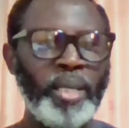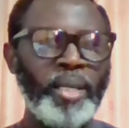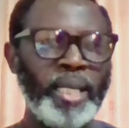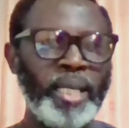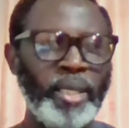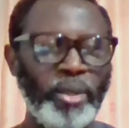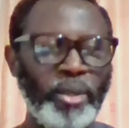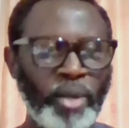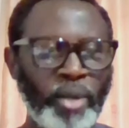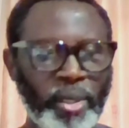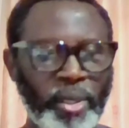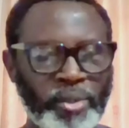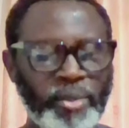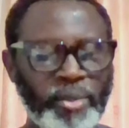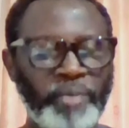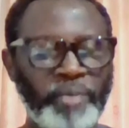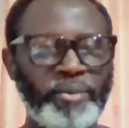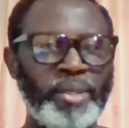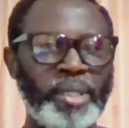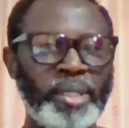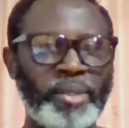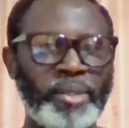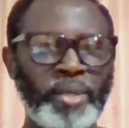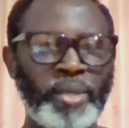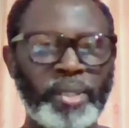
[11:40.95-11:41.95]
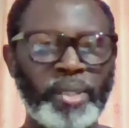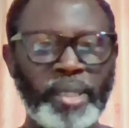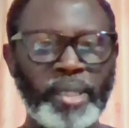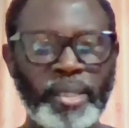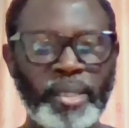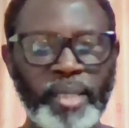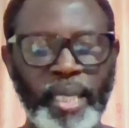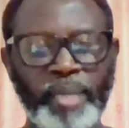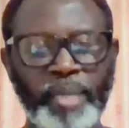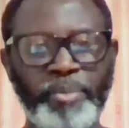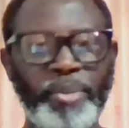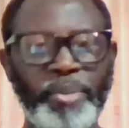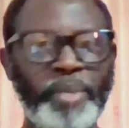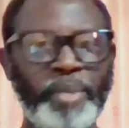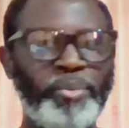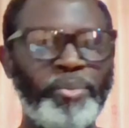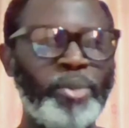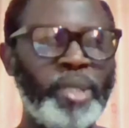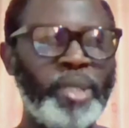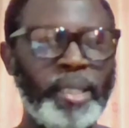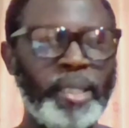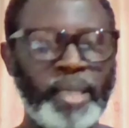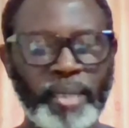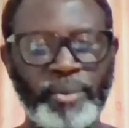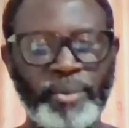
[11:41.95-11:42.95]
a lot of the resources that the
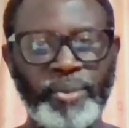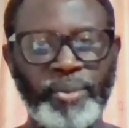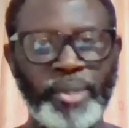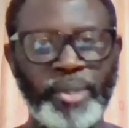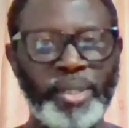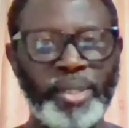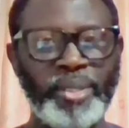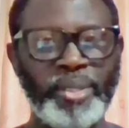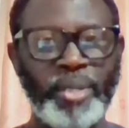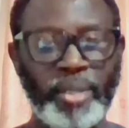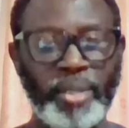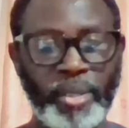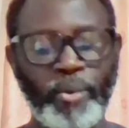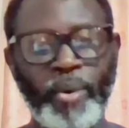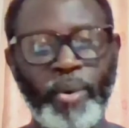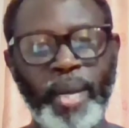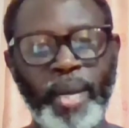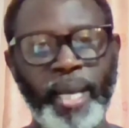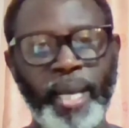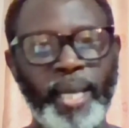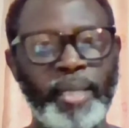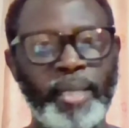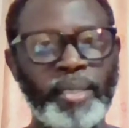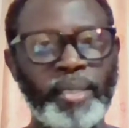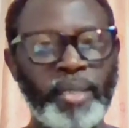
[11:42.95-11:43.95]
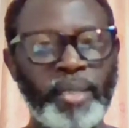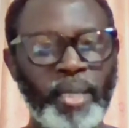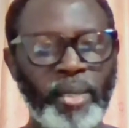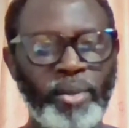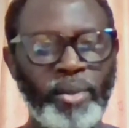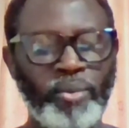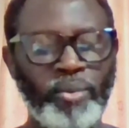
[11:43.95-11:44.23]
people in that region required